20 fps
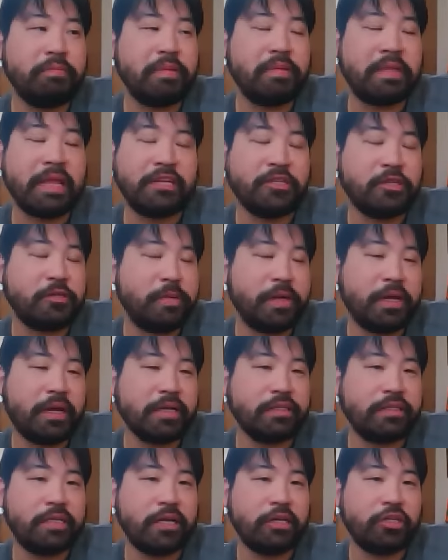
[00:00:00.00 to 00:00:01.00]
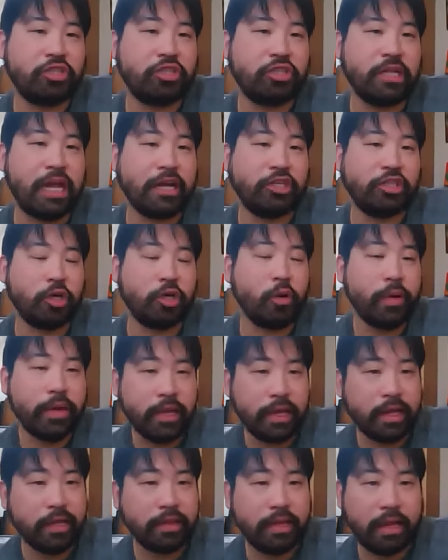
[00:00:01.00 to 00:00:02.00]
That's just because they're just not showing
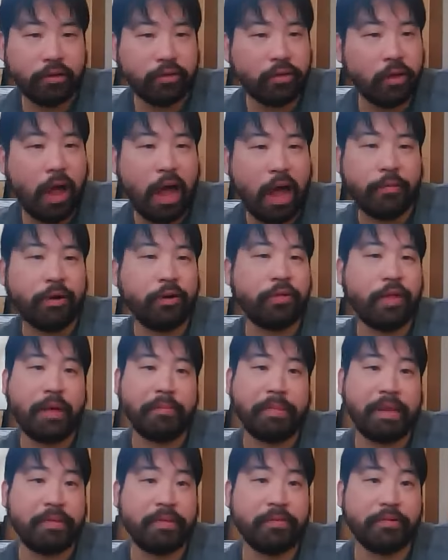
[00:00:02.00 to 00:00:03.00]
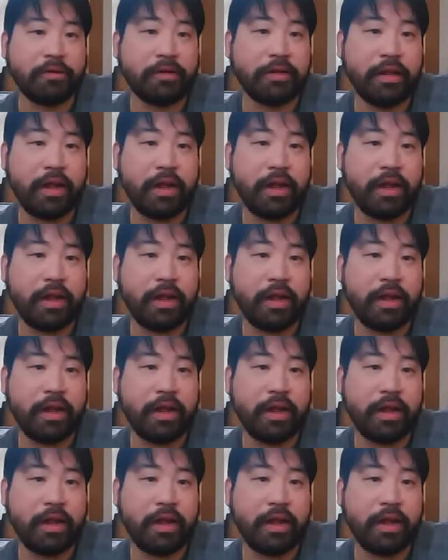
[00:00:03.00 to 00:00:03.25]
it. We don't know how many people are